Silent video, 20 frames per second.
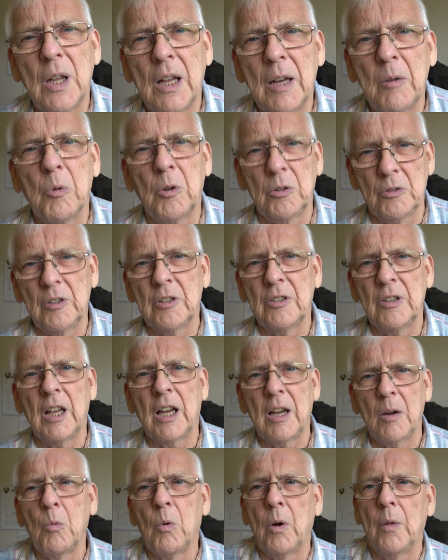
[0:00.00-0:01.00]
I
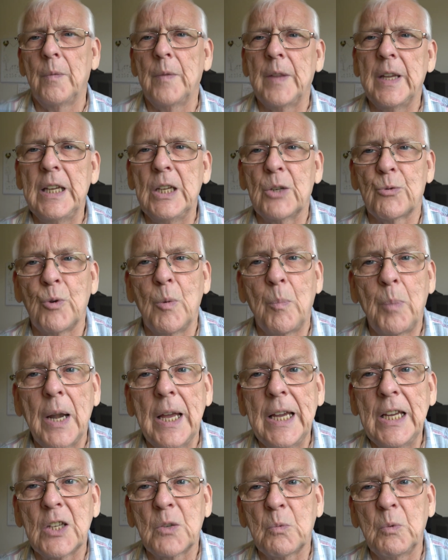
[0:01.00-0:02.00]
want these
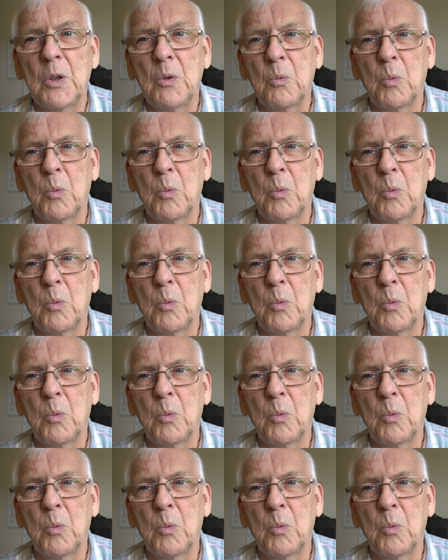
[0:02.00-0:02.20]
replaced with